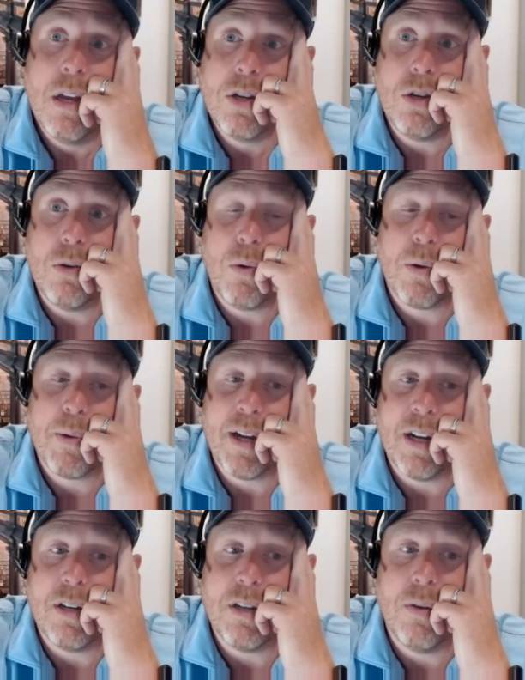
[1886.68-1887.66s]
shoot, what are we
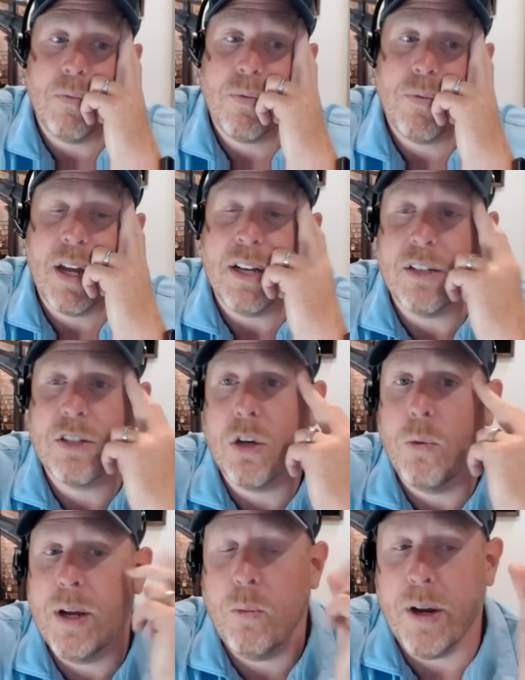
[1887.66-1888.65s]
going to do? And so
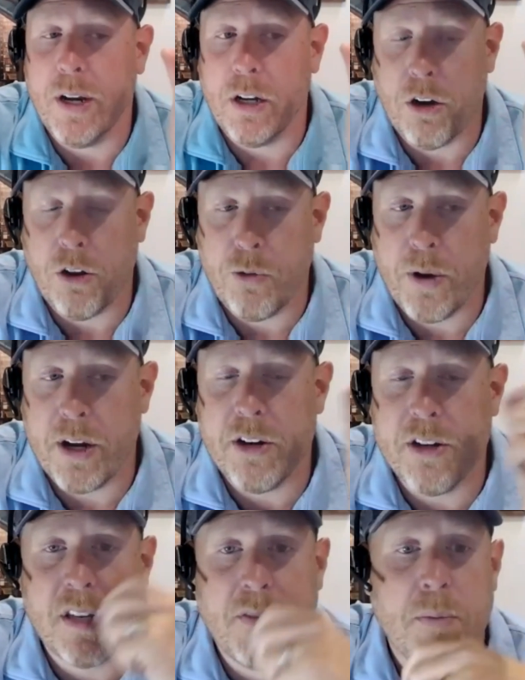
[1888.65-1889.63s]
we whittled our
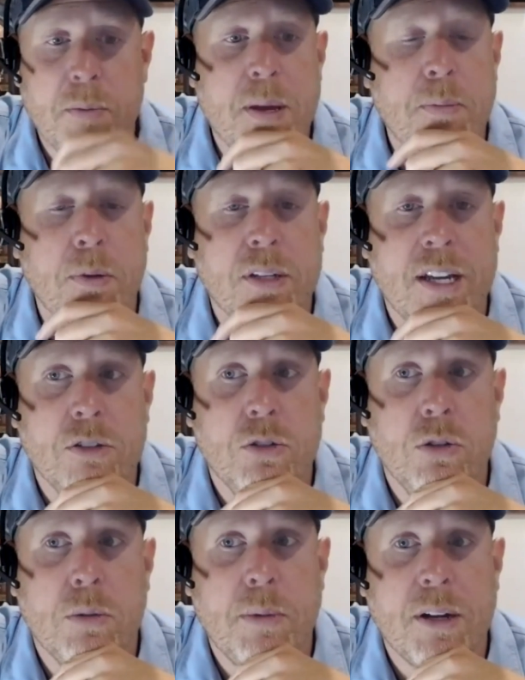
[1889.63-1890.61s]
307 people down
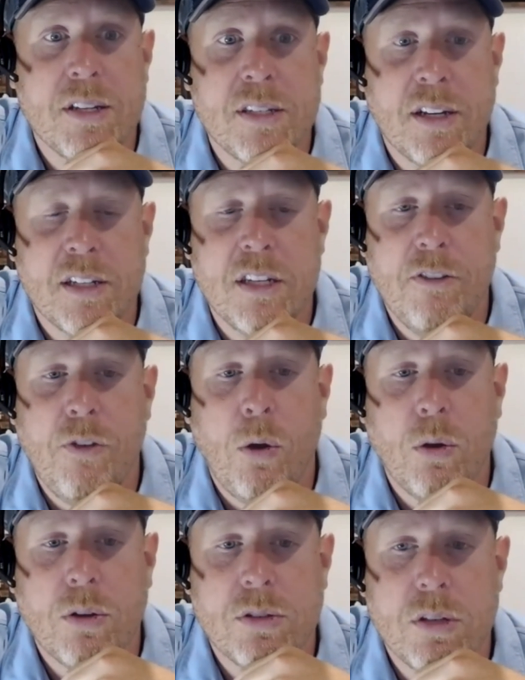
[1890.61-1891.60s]
to about 60
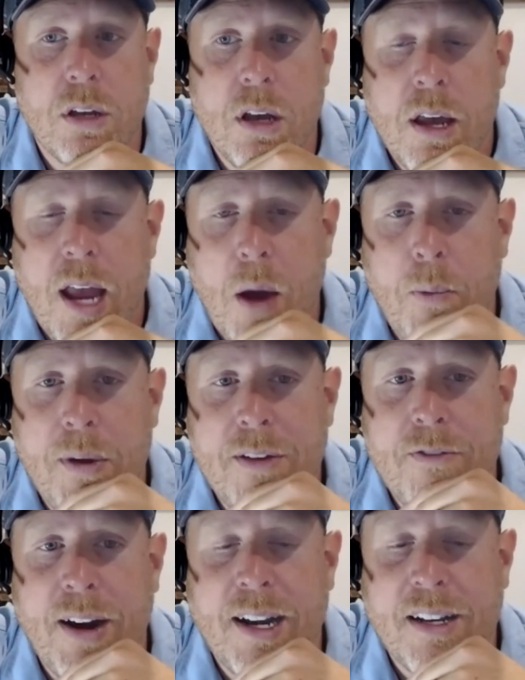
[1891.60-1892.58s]
folks. And we
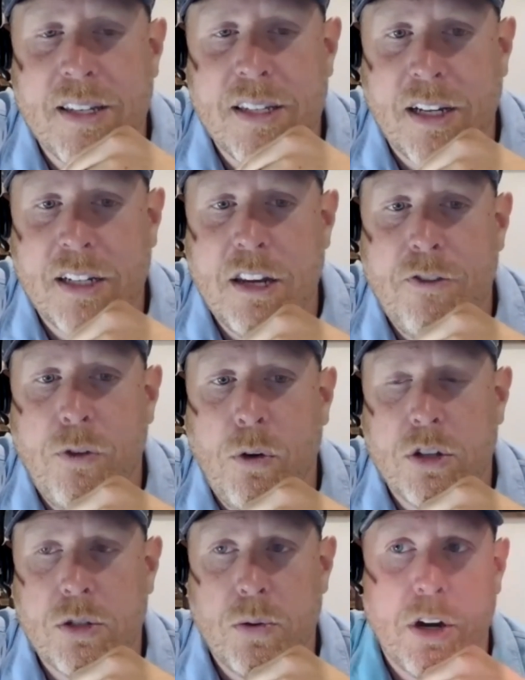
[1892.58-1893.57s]
invited 60
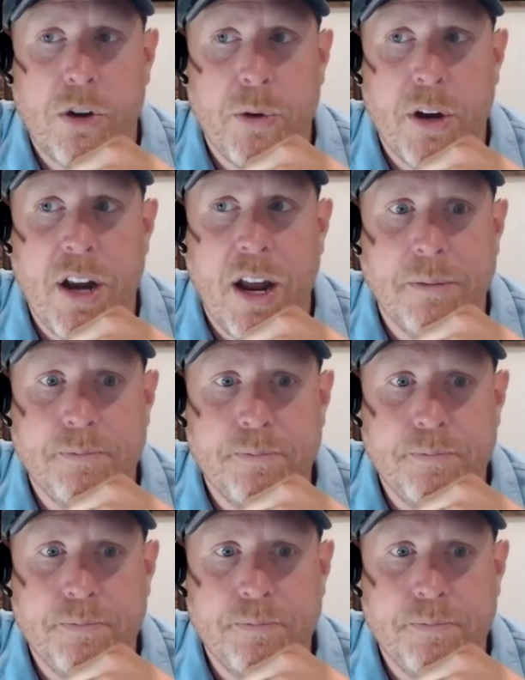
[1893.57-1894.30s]
folks to our career night.